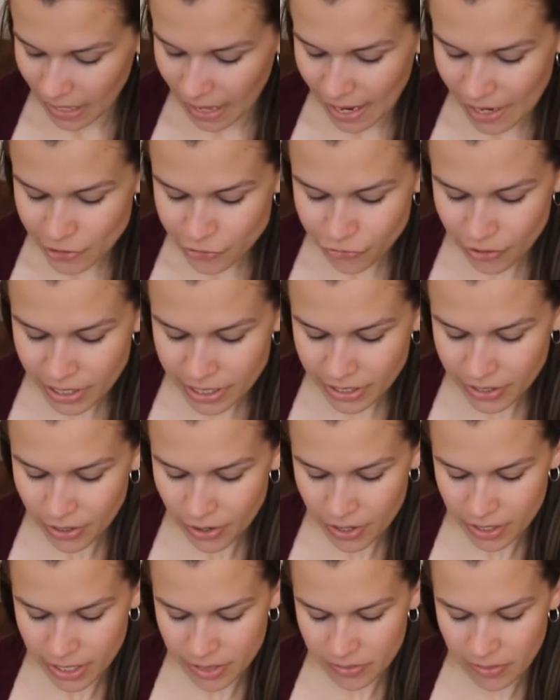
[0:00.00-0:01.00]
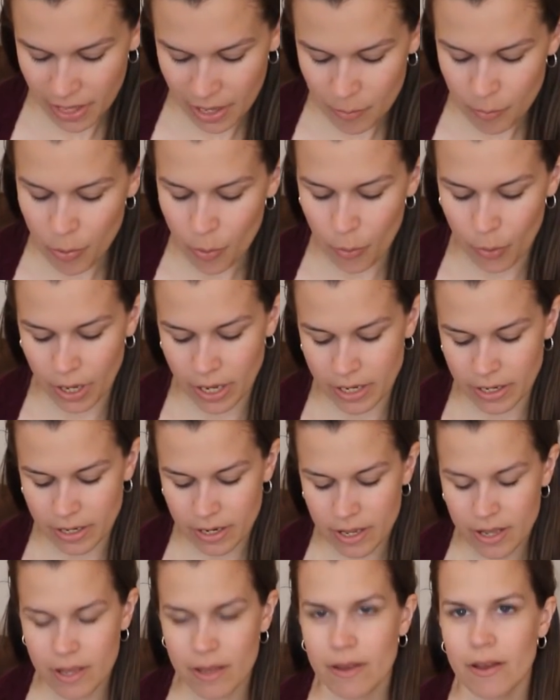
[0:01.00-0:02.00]
I tried it on at that
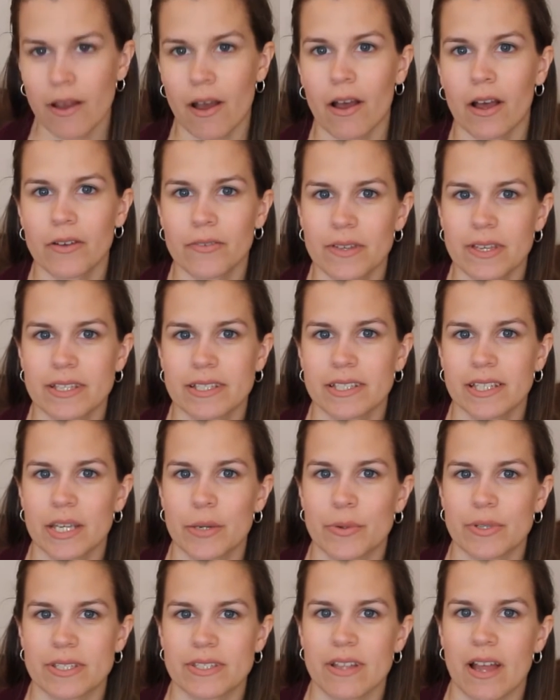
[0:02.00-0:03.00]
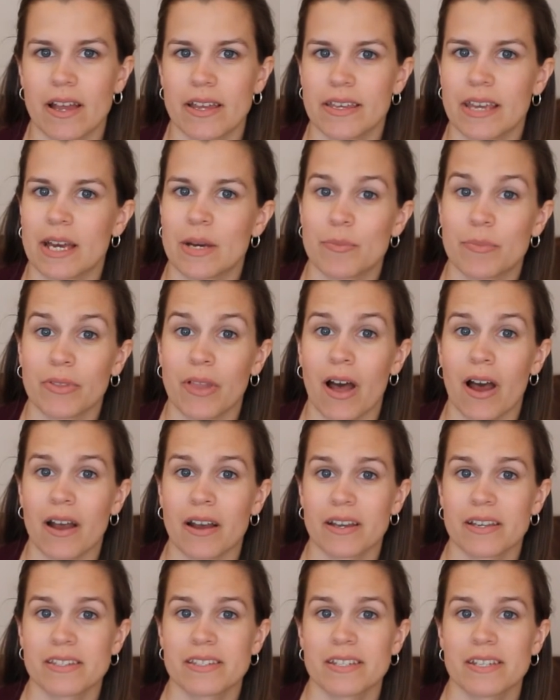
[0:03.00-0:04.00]
point. Obviously, was not yet
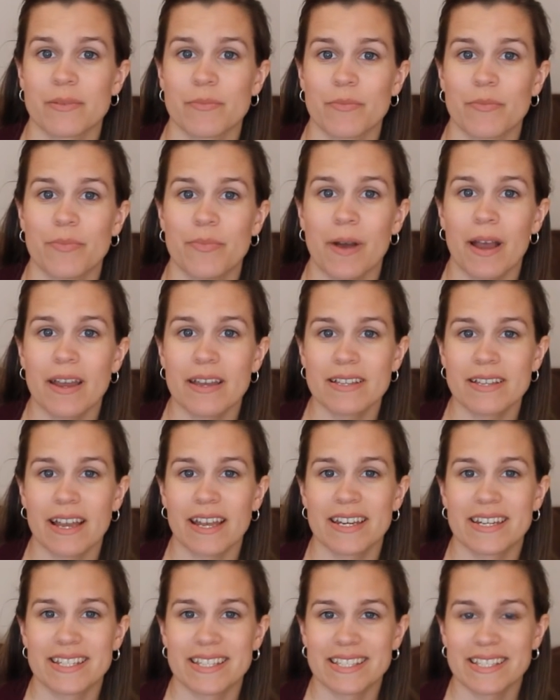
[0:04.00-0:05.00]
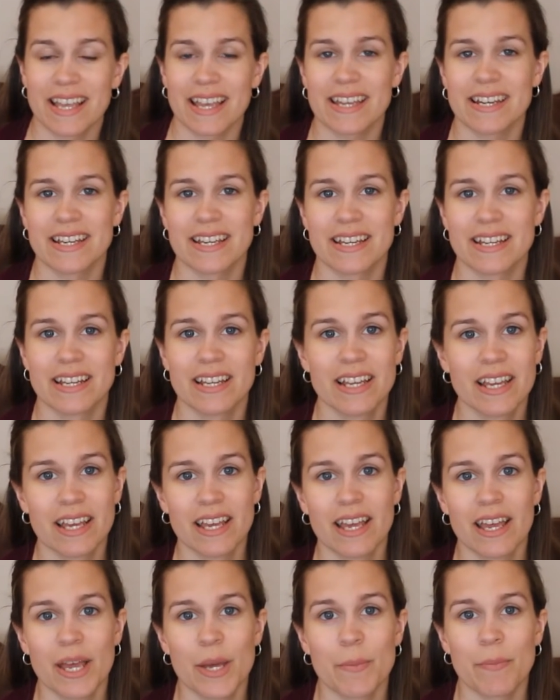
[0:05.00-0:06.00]
blocked, but I decided
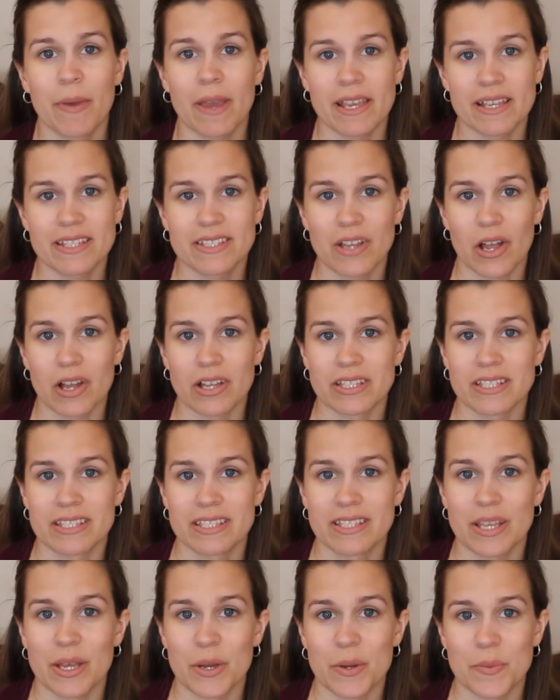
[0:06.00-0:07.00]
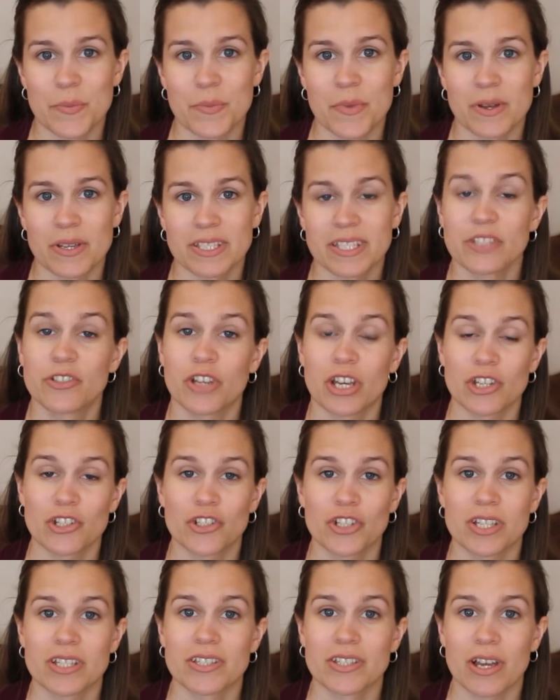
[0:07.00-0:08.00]
based on some
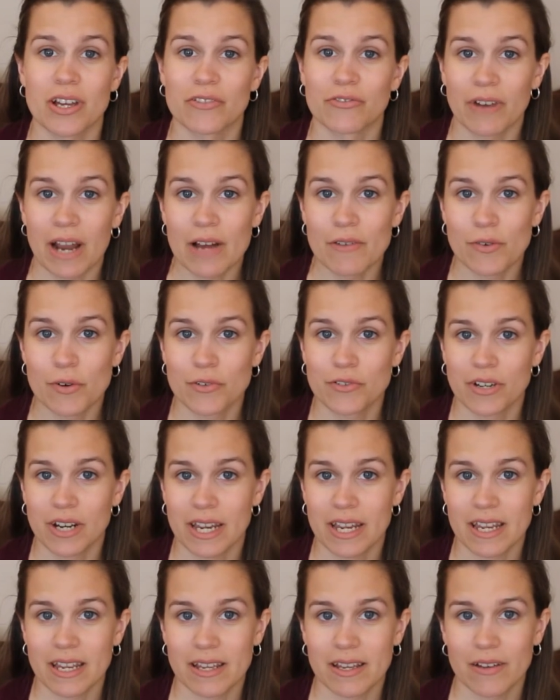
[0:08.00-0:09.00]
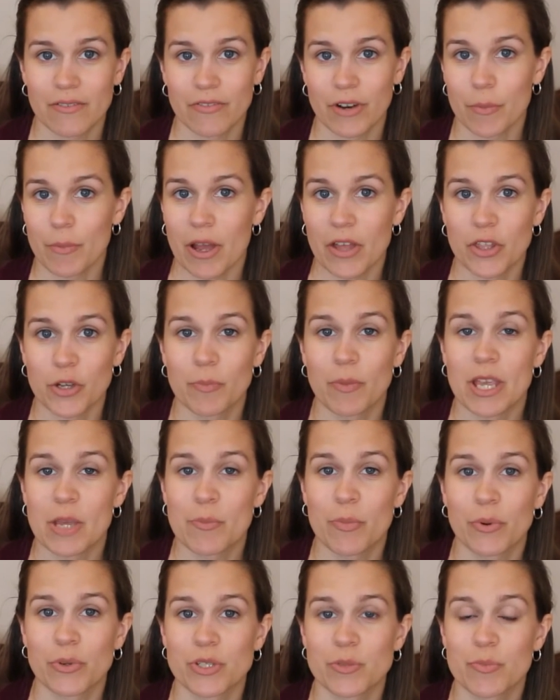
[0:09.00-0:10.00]
suggestions on Ravelry from other
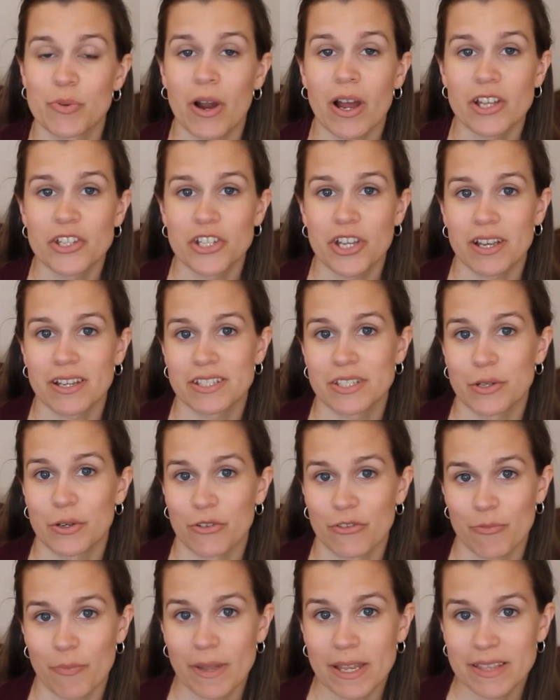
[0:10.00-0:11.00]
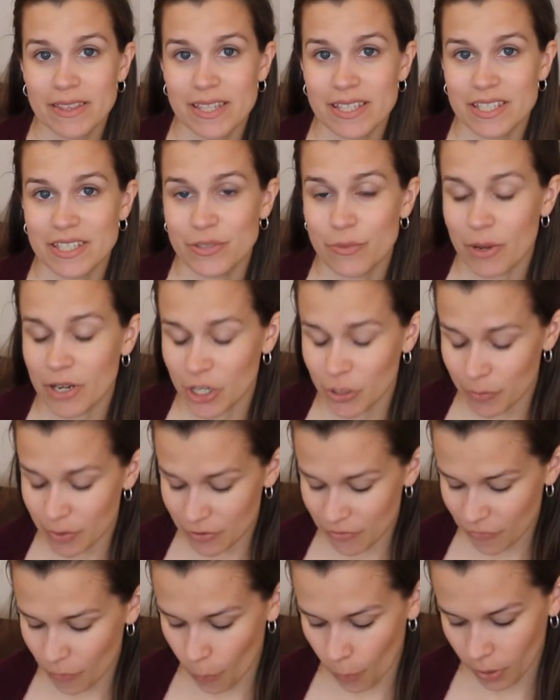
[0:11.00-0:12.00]
people's projects who have made this sweater
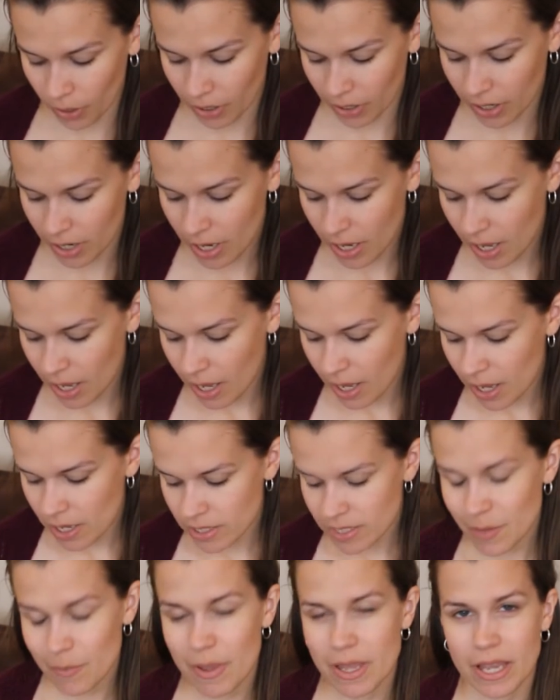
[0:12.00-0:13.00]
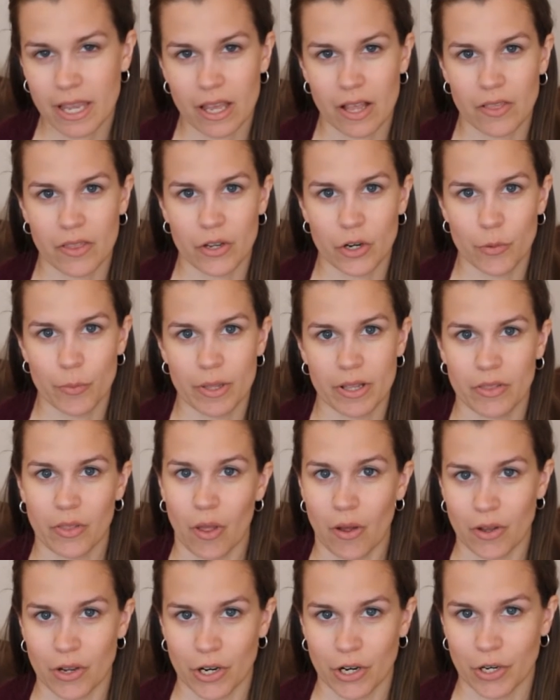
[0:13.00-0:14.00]
before to make it a little bit
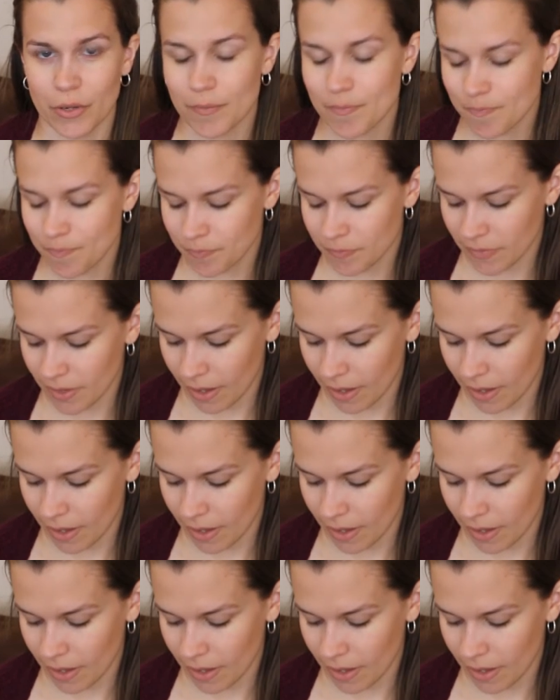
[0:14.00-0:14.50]
longer.